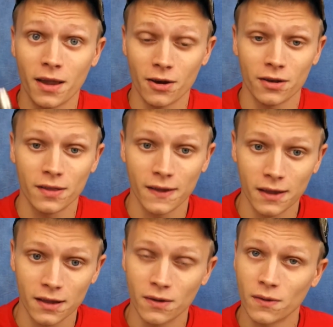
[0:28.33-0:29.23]

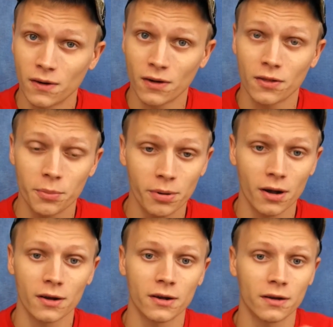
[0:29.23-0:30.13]
guarantee on all their
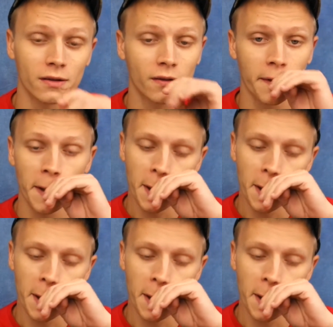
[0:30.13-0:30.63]
products.